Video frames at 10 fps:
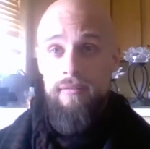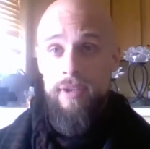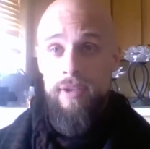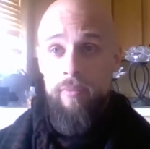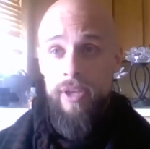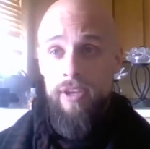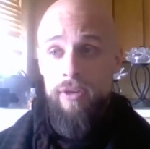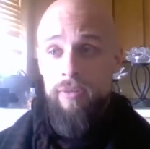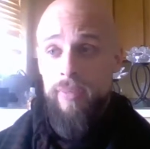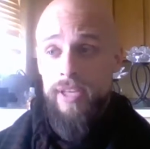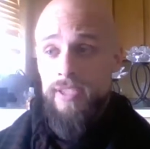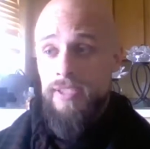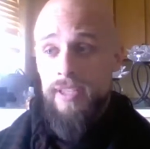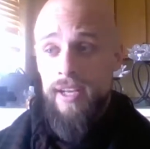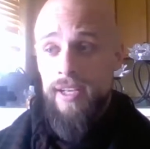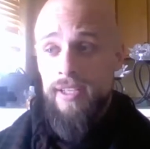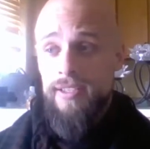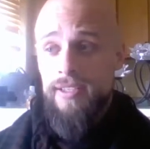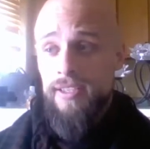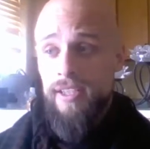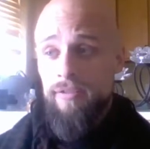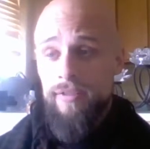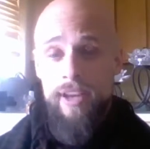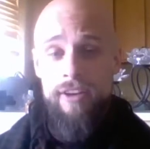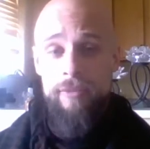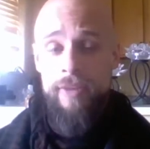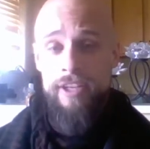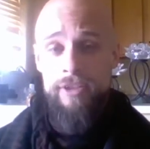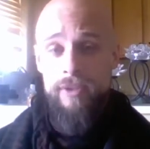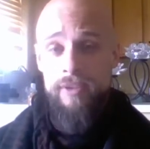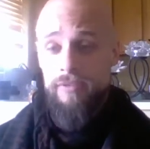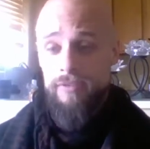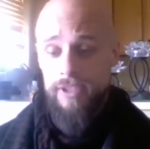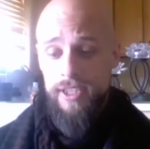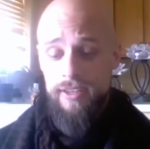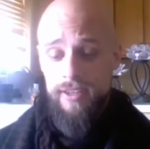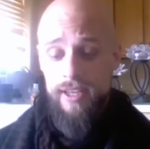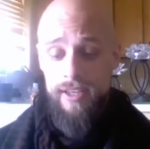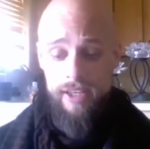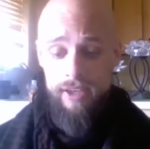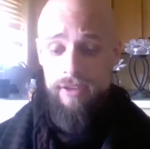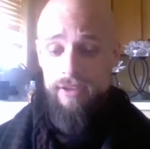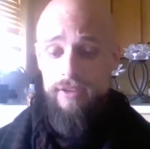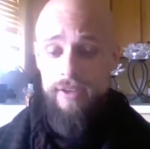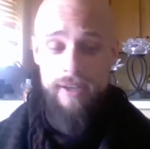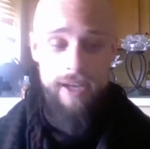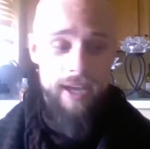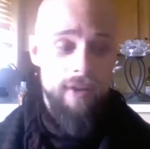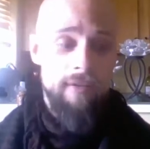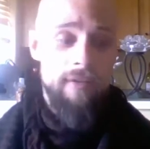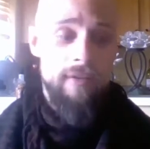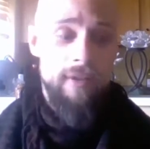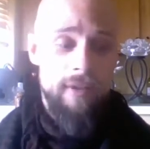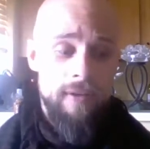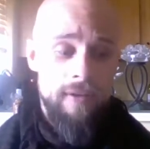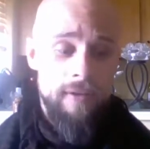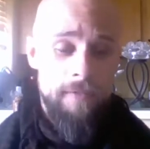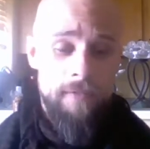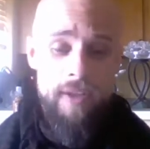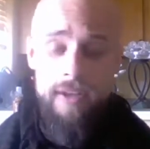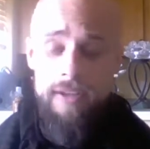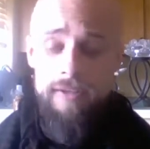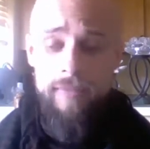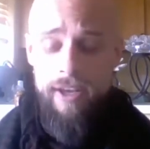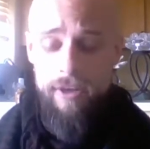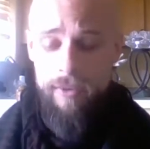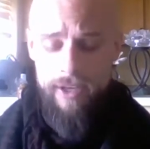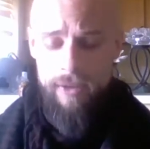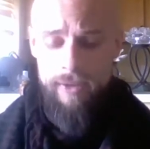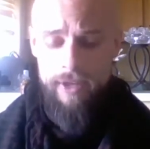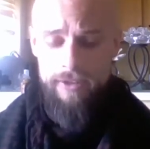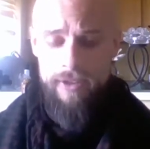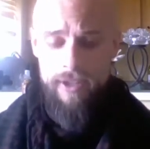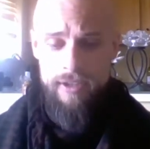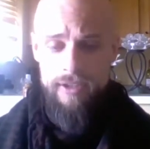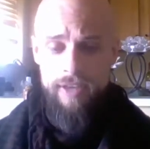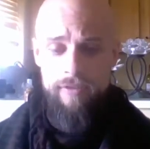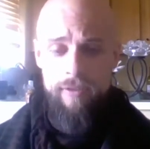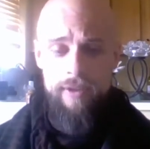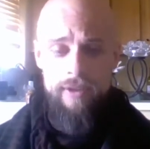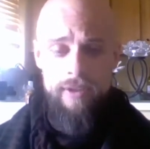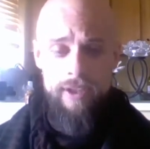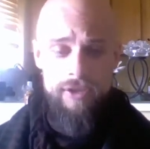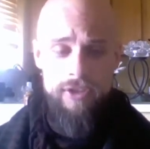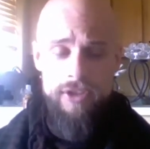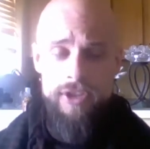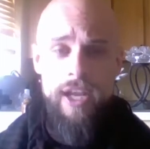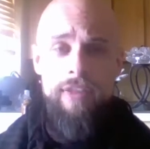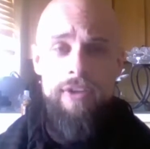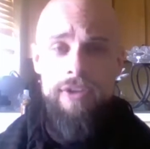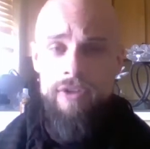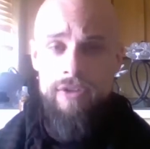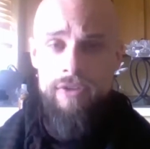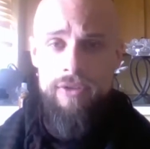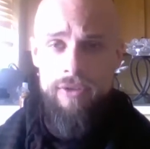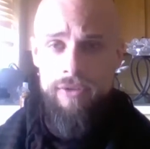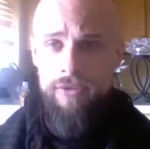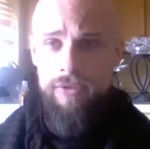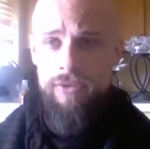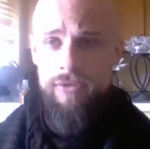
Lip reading: to be your best and highest self now, you might as well seek that here now. It doesn't matter what anyone else does. Everyone is just challenged to